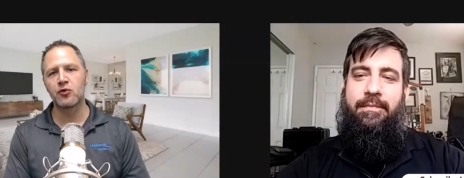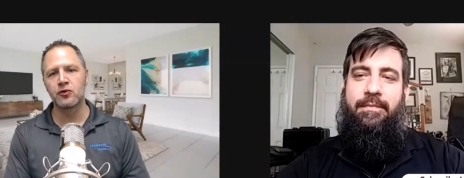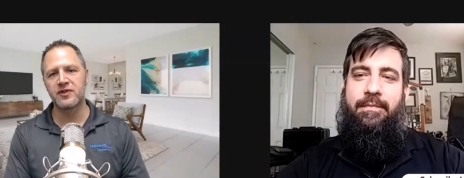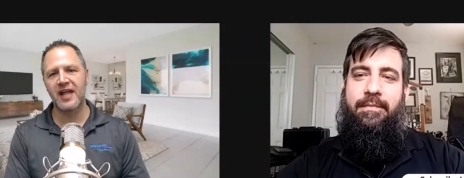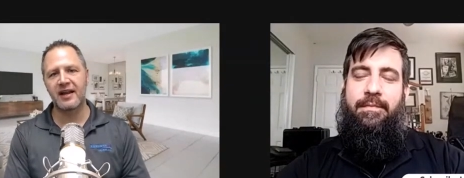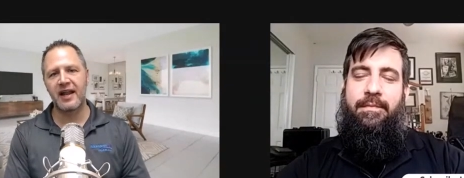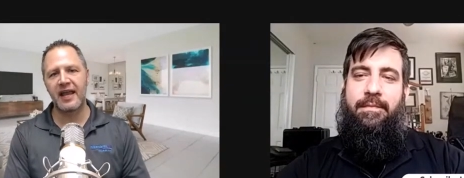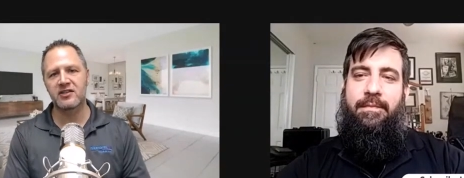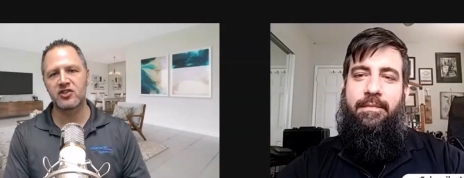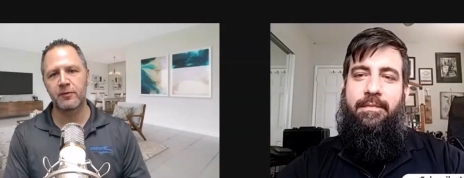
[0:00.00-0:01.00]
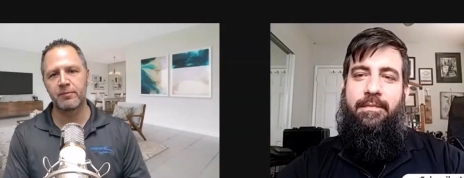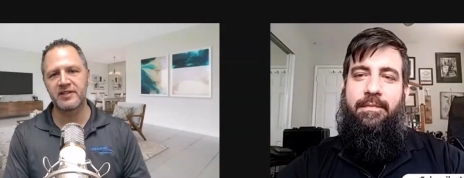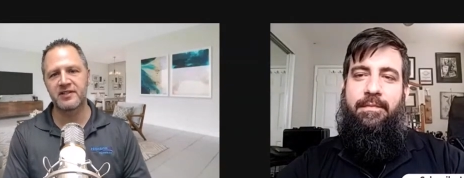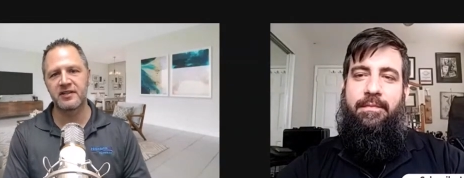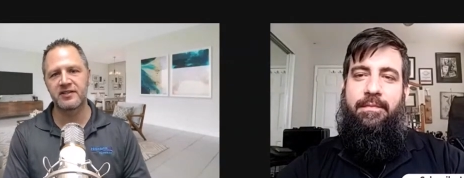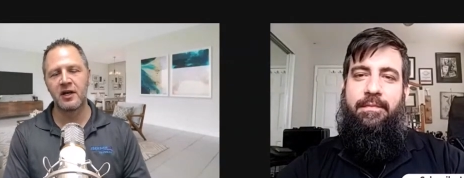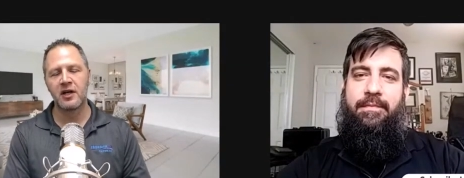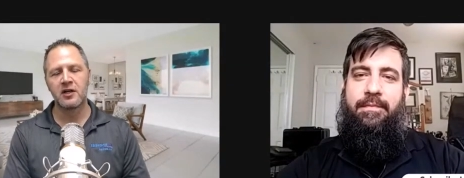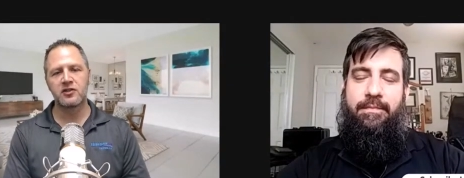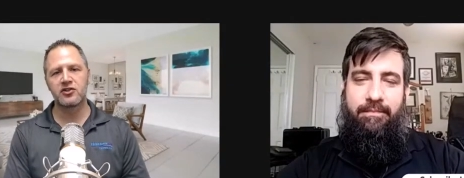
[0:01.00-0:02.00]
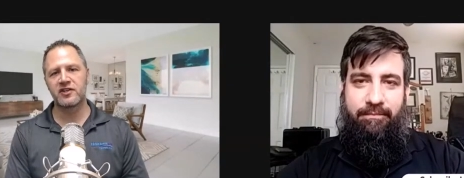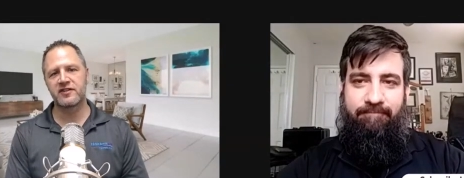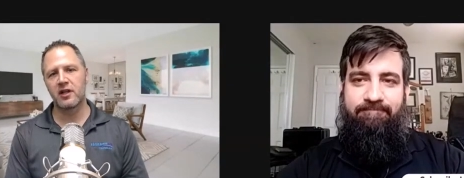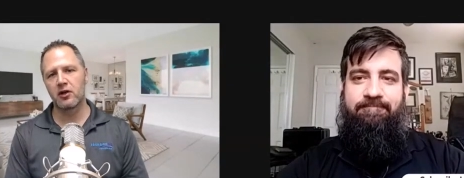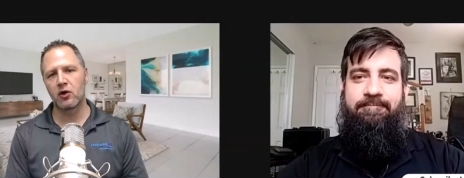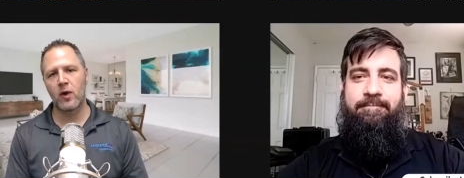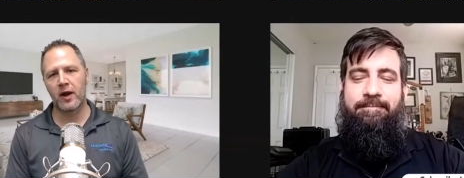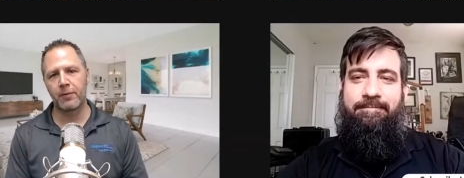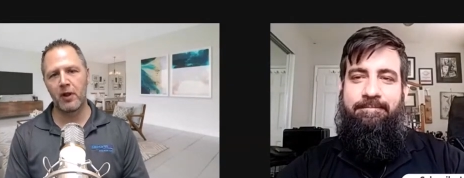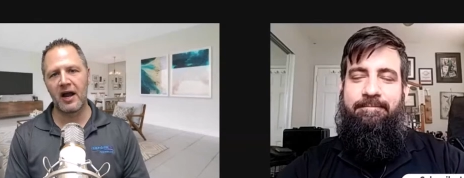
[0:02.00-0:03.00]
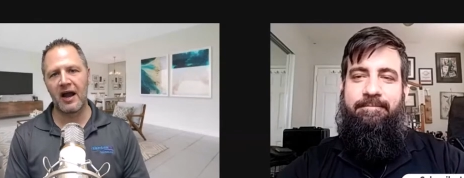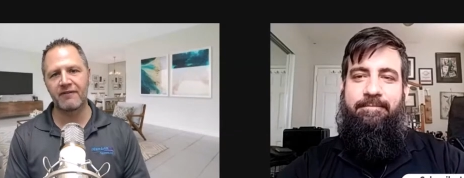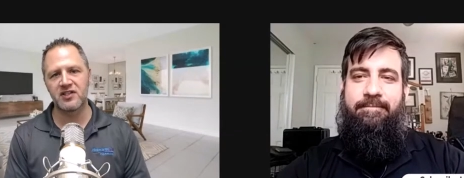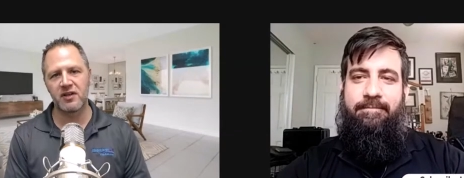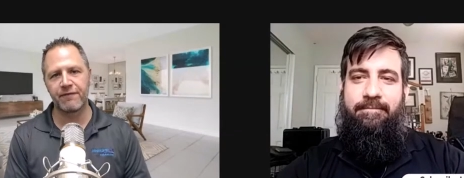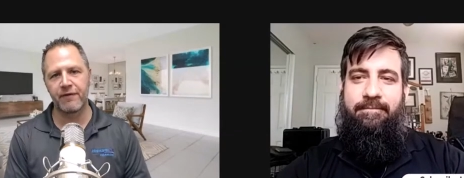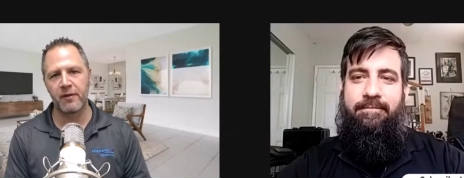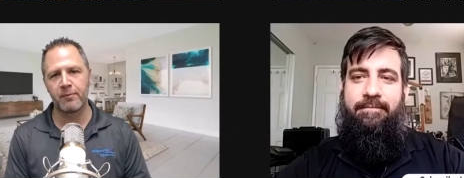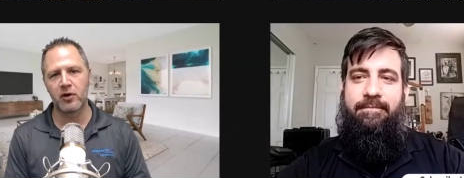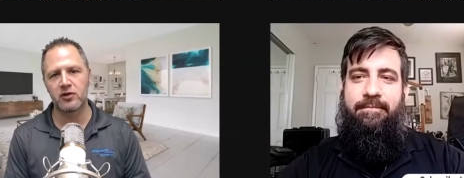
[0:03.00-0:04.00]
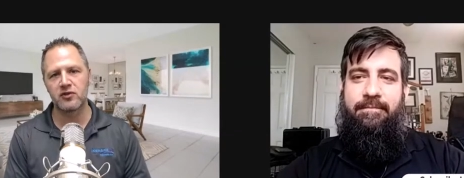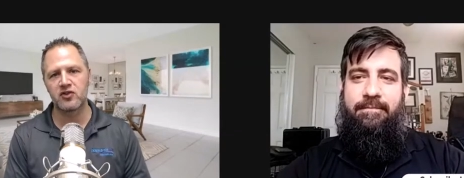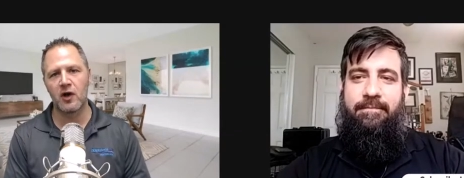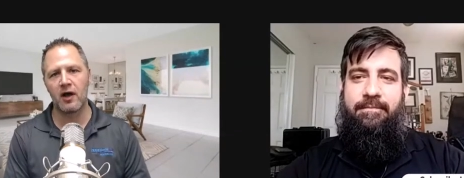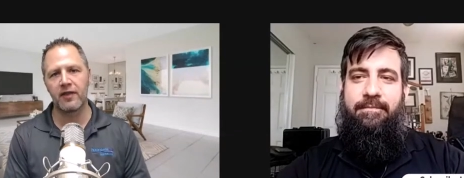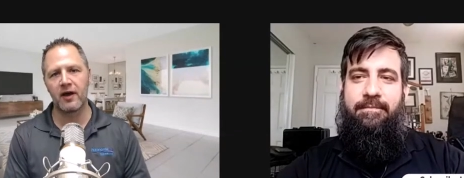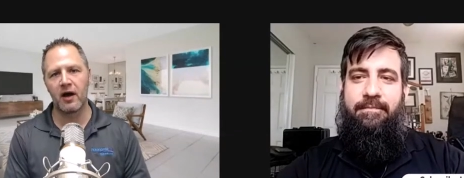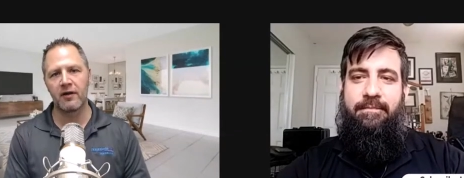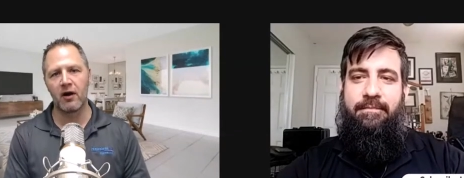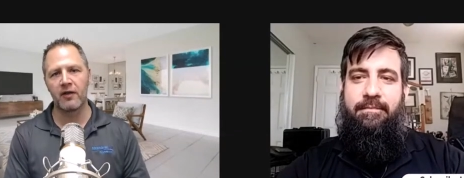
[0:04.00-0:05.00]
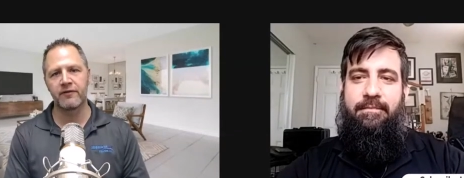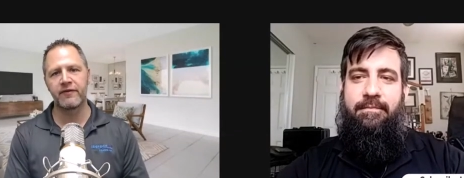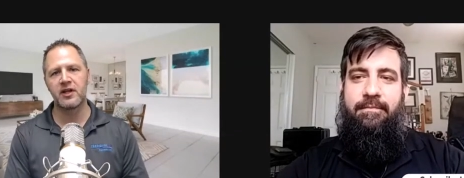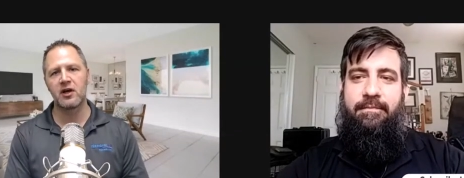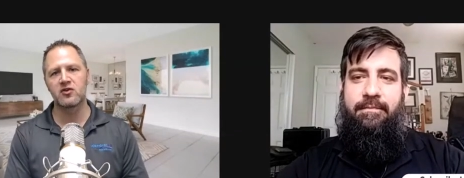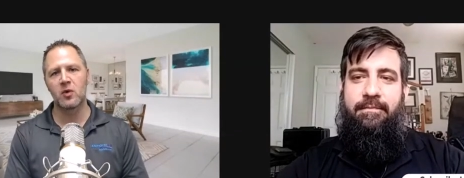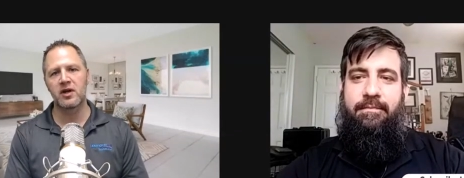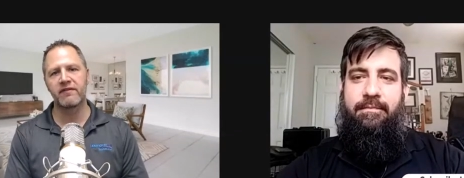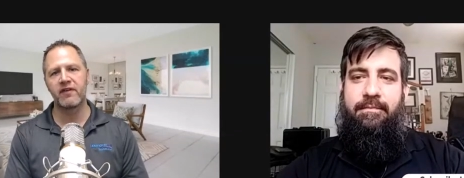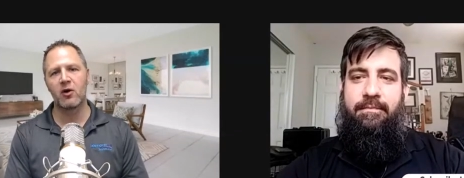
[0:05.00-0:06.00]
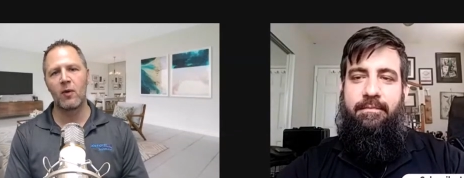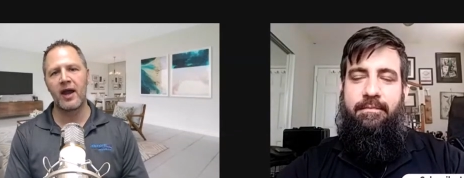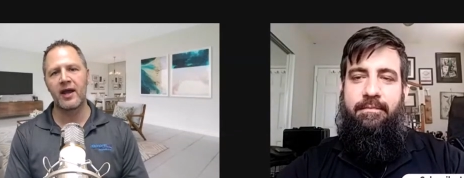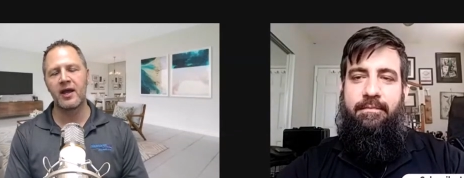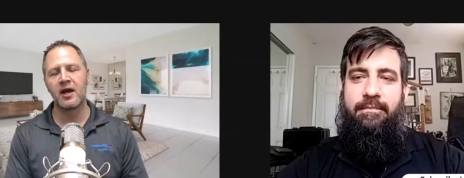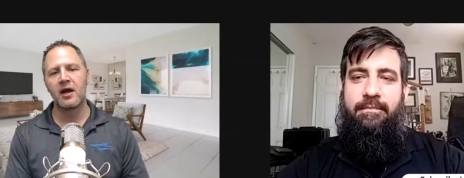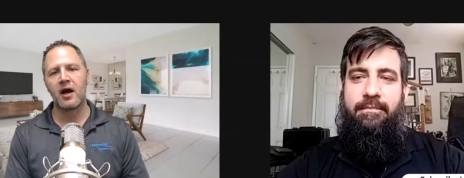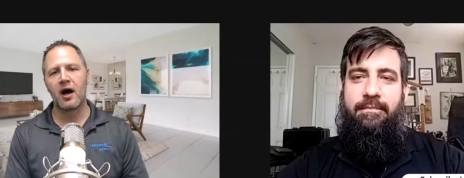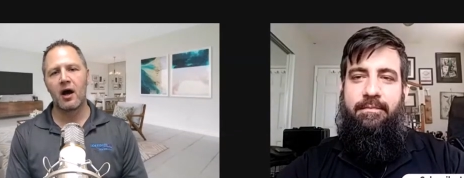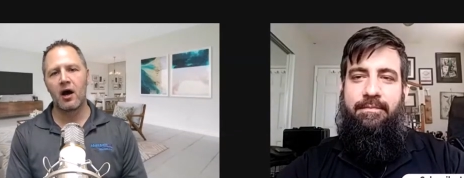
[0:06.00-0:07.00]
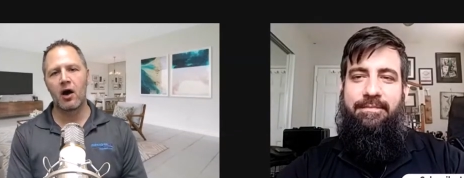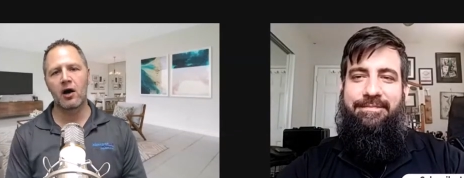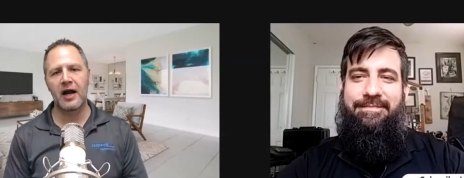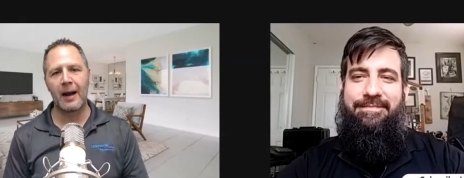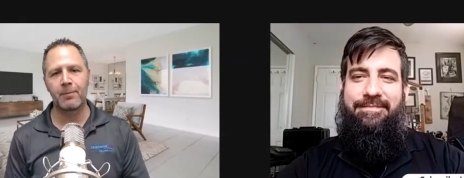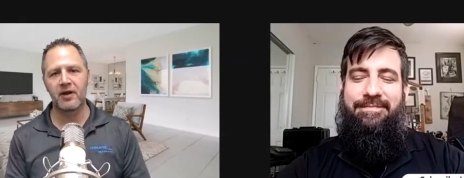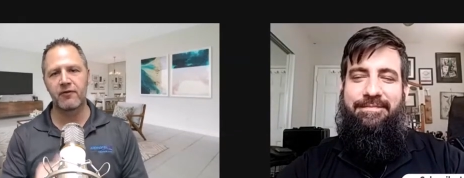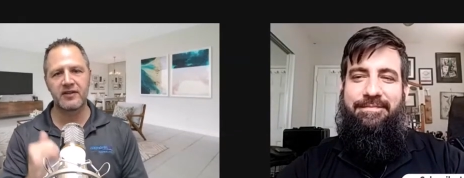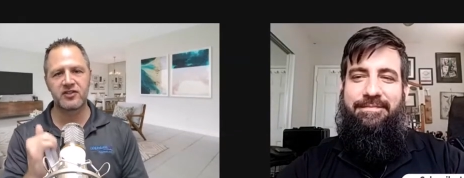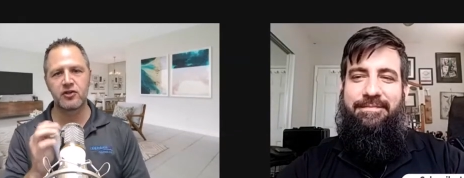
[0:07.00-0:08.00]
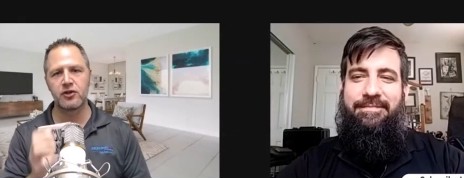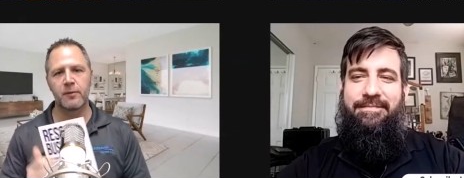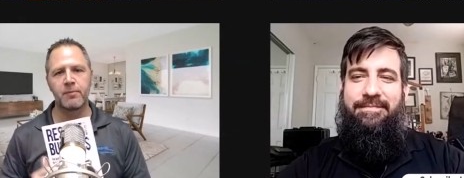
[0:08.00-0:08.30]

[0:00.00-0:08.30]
Speaker 1: tools that enhance your business. So, just a little quick plug obviously, for the book you saw that on other videos, we're giving away uh, our copy of Rescue